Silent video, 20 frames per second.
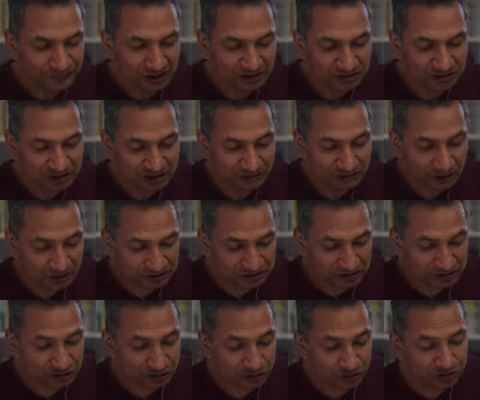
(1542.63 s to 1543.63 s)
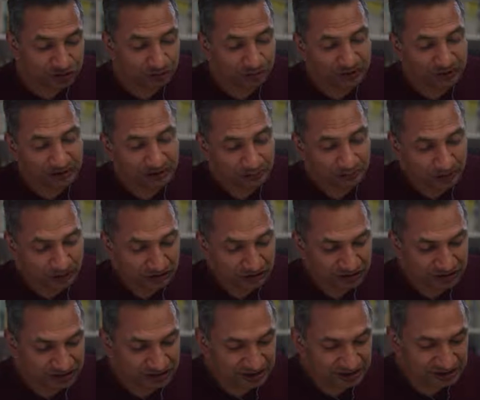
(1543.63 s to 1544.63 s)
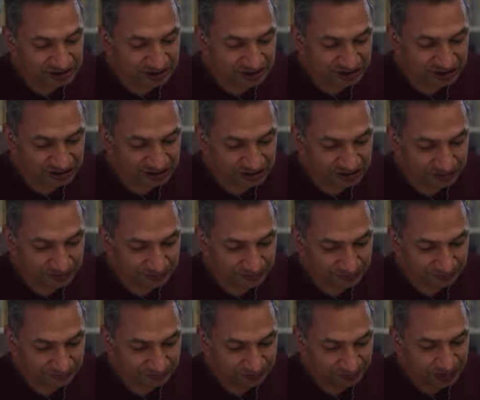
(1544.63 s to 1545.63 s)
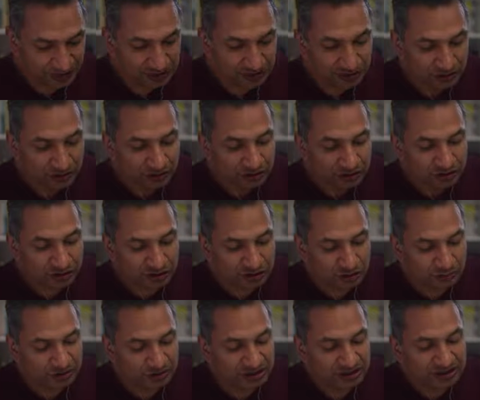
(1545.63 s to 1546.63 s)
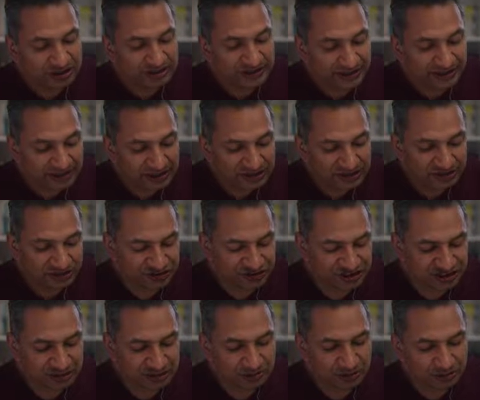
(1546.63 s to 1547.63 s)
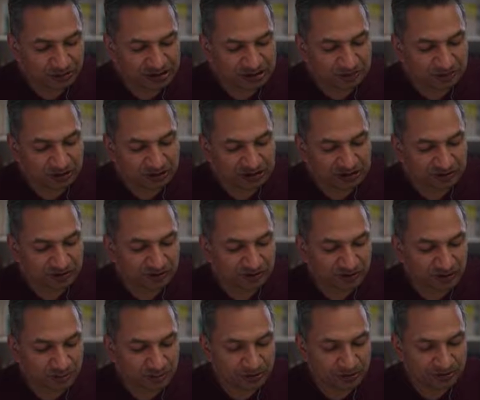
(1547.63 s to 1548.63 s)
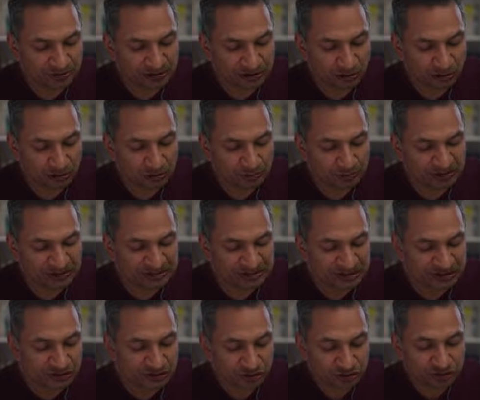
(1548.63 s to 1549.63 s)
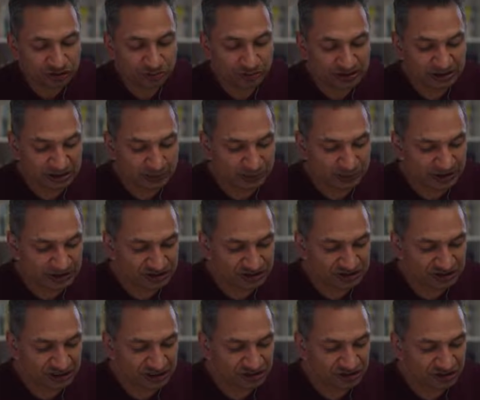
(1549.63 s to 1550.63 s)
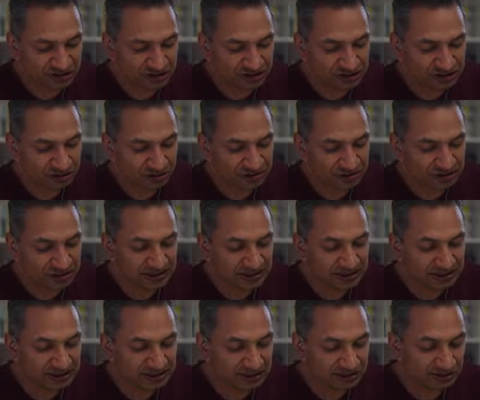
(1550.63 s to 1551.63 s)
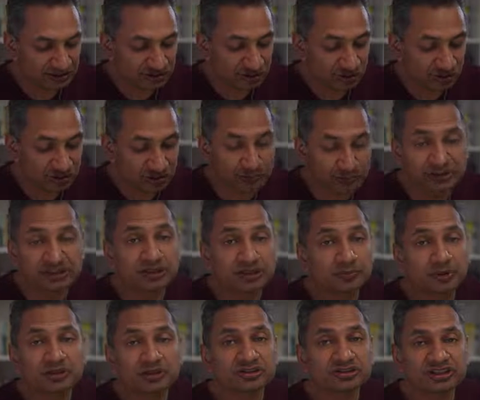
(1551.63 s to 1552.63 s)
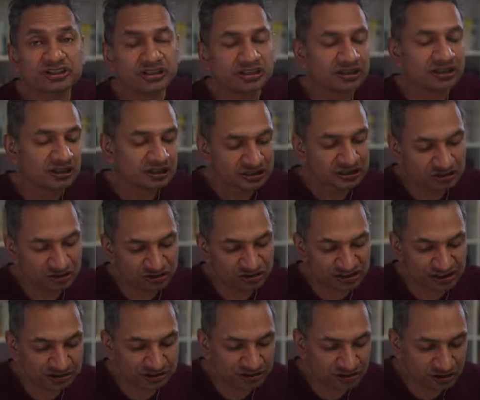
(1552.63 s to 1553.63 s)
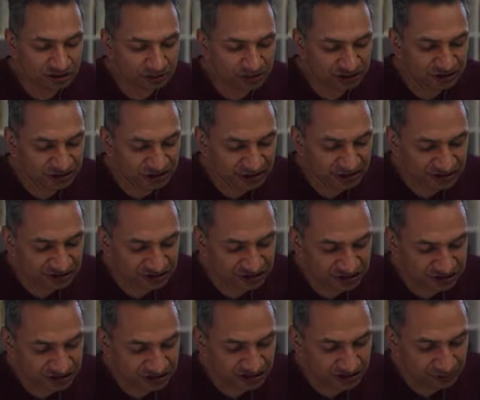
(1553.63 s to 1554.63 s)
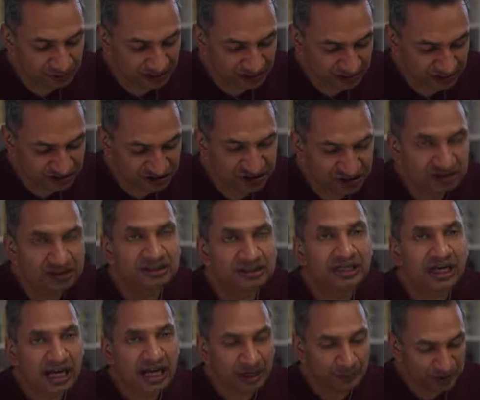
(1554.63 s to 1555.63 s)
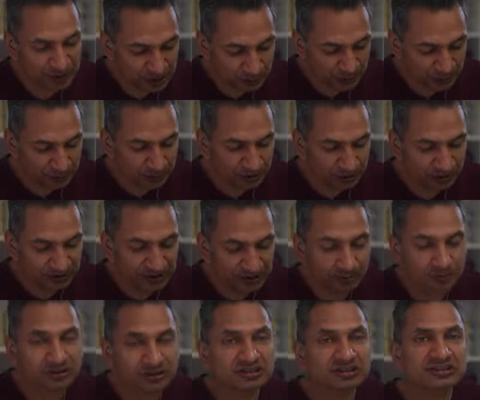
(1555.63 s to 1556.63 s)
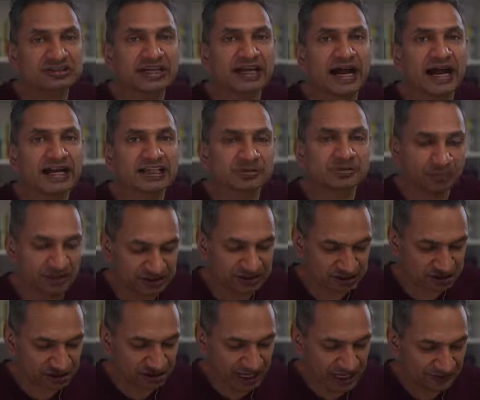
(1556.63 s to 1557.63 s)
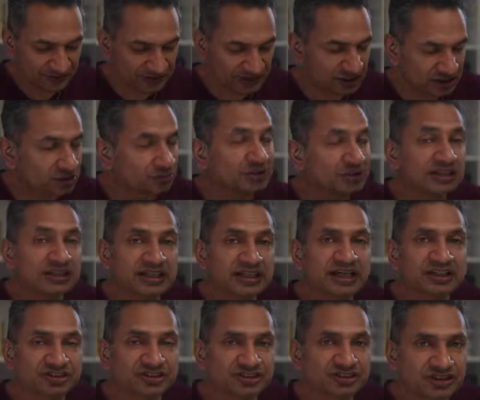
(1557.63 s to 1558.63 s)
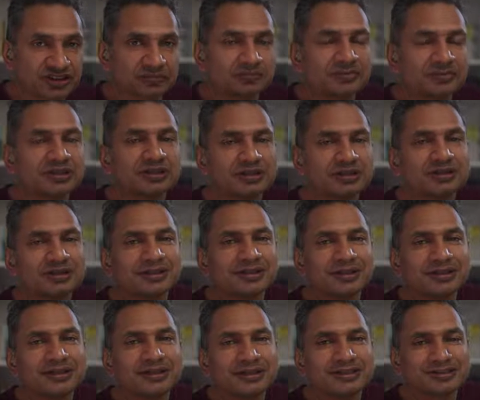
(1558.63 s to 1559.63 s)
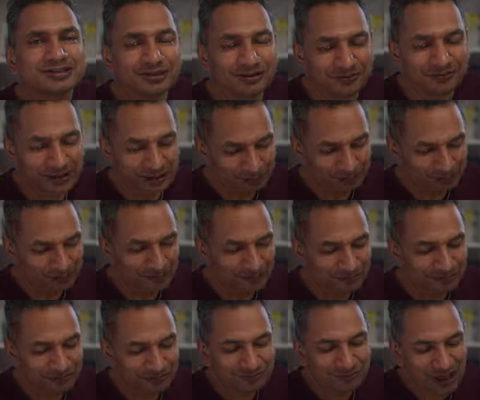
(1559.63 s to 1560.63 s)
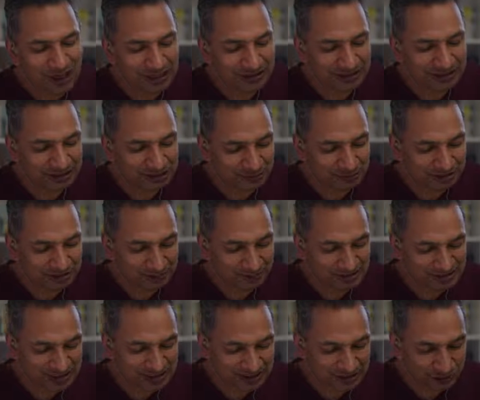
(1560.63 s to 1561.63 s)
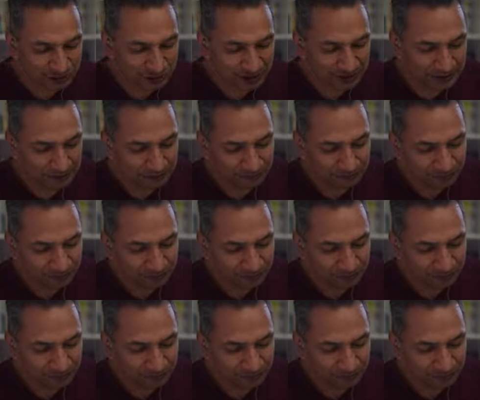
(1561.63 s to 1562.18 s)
So they've got a social media policy attached. The communications team are responsible for approving OMBC social media pages and ensuring they adhere to social media policy. They don't say who the communications team is, how many people are in it, but they admit to having a communications team. It's lovely. I'll get to it in a second why.